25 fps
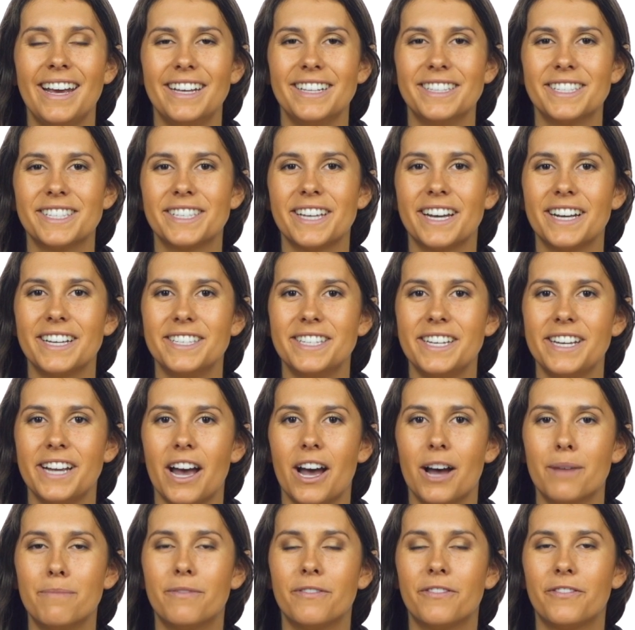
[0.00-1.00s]
and sizing
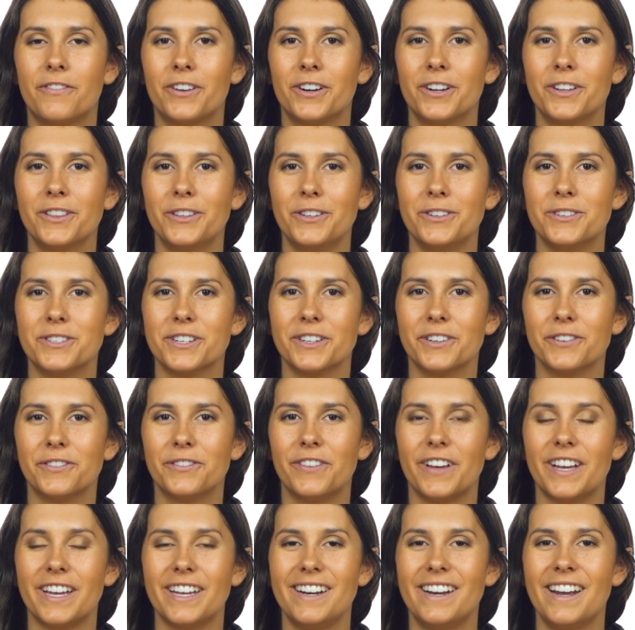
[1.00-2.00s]
up for a looser
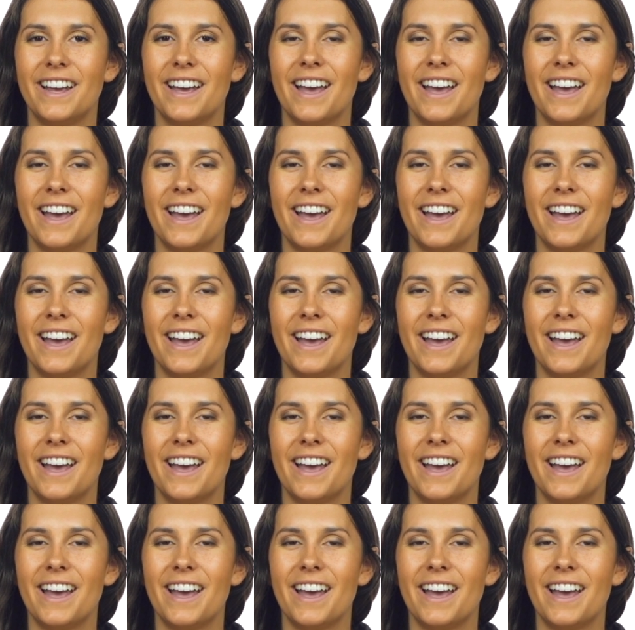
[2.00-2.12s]
fit.